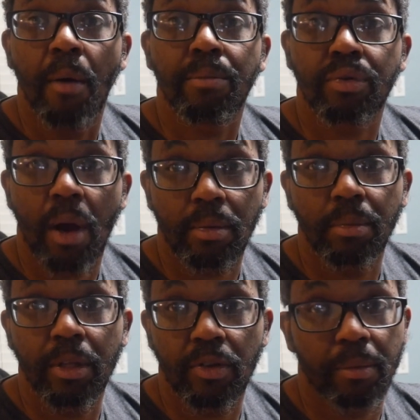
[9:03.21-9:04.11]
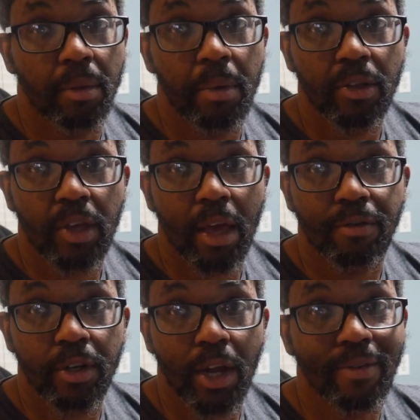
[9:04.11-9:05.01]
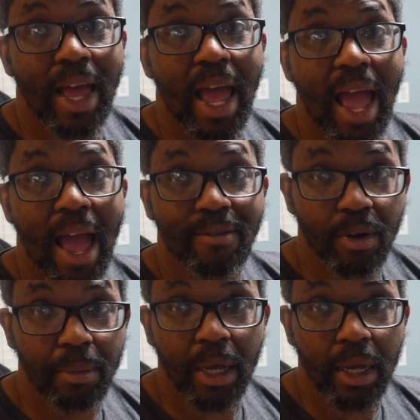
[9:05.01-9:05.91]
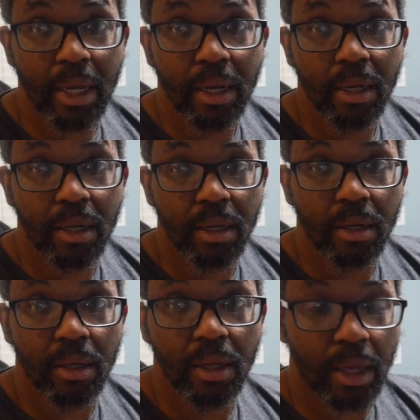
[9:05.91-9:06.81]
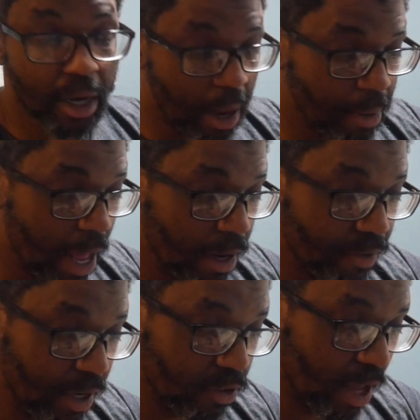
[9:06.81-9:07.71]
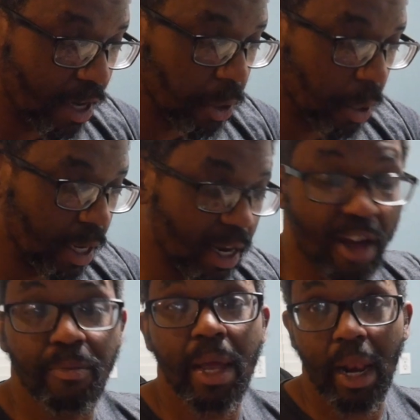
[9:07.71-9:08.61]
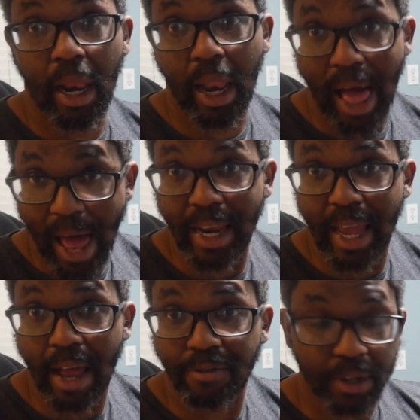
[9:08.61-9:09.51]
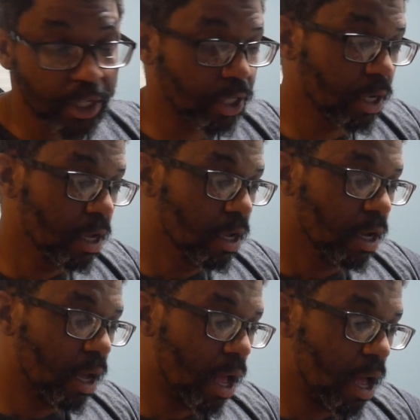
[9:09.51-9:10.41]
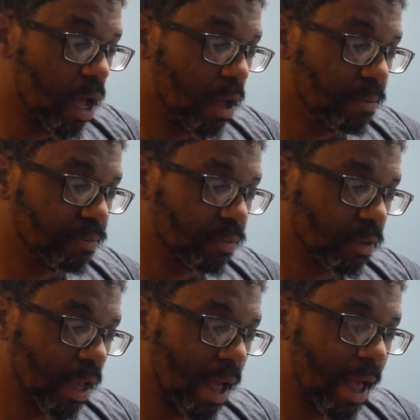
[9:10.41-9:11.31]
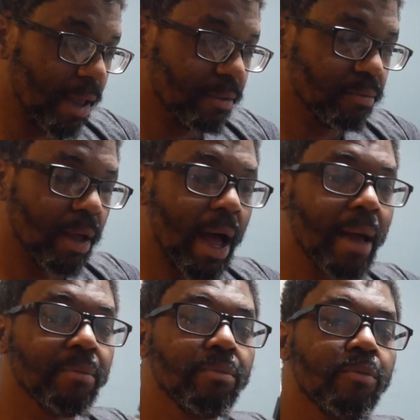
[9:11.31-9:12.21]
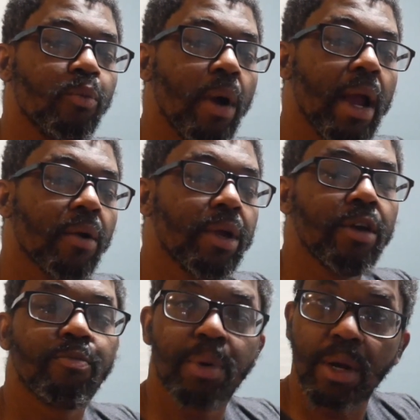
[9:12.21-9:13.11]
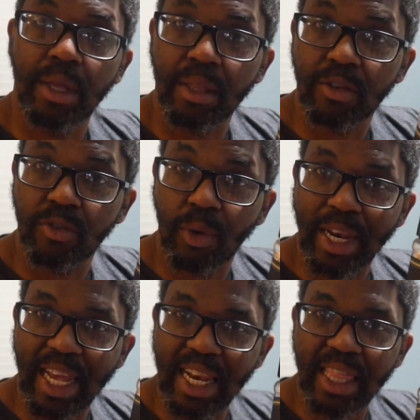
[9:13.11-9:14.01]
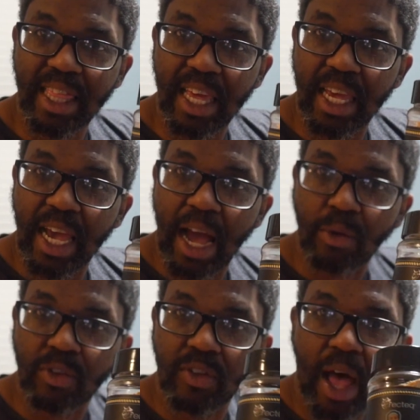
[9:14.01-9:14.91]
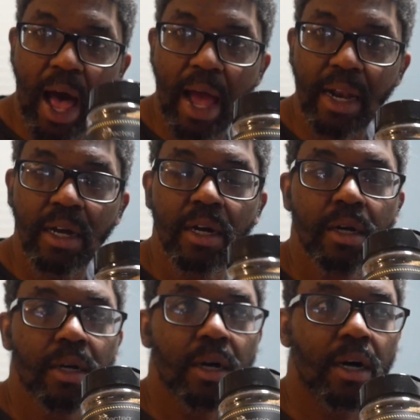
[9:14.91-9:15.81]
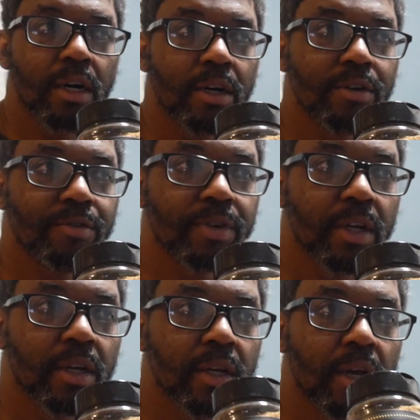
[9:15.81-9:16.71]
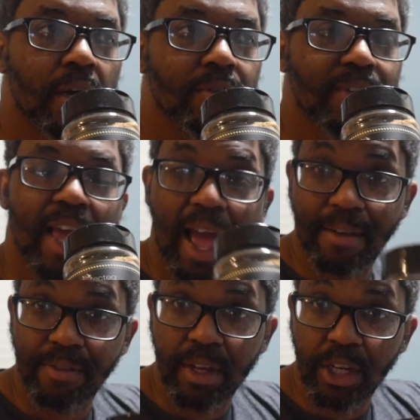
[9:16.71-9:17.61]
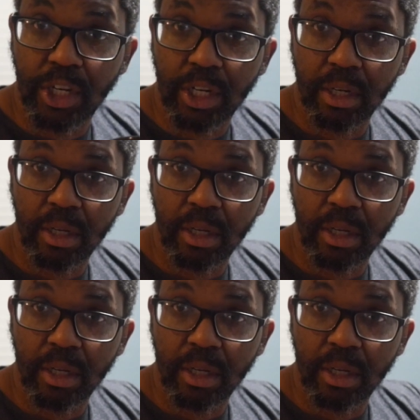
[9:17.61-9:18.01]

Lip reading: Probably some of the best catfish I've ever made. And I'm not even exaggerating. And I've made a lot of catfish. I'm wary of putting this on anything outside of catfish,